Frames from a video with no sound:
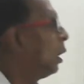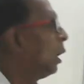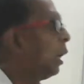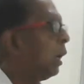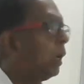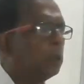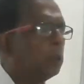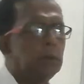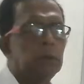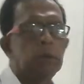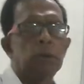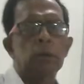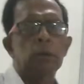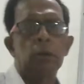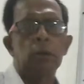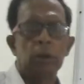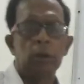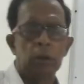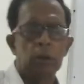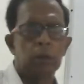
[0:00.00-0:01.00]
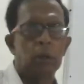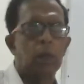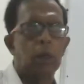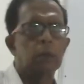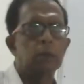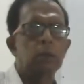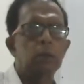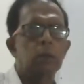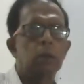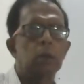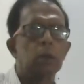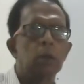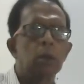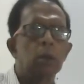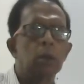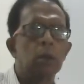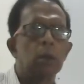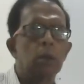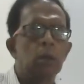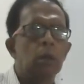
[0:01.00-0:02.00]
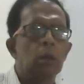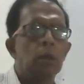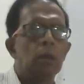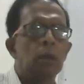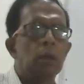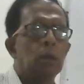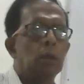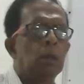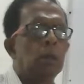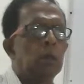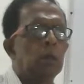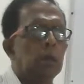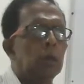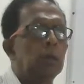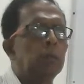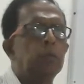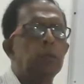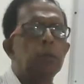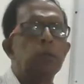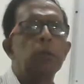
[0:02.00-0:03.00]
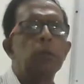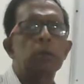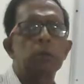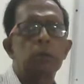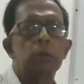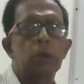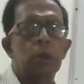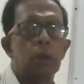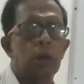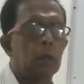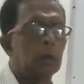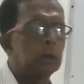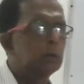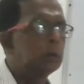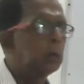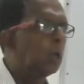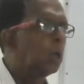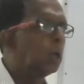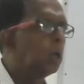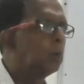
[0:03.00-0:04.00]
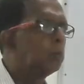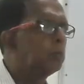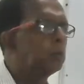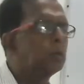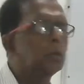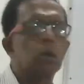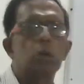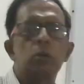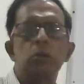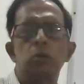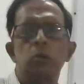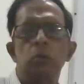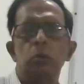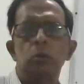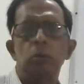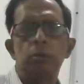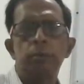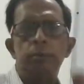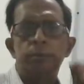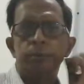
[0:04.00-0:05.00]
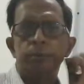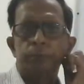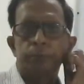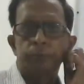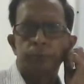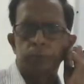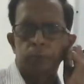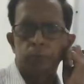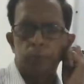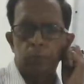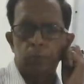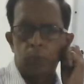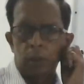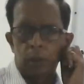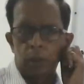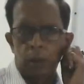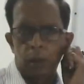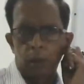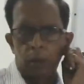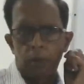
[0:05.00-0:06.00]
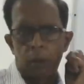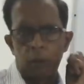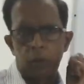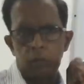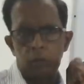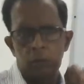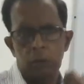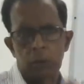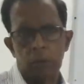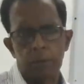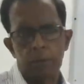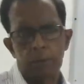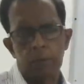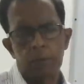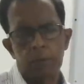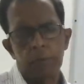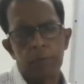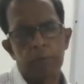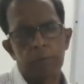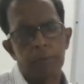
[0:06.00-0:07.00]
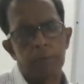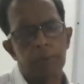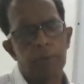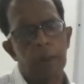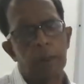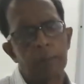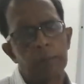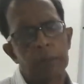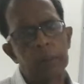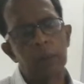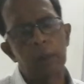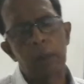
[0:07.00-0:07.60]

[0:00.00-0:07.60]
and in that, in previous class, I have taught you about the Fleming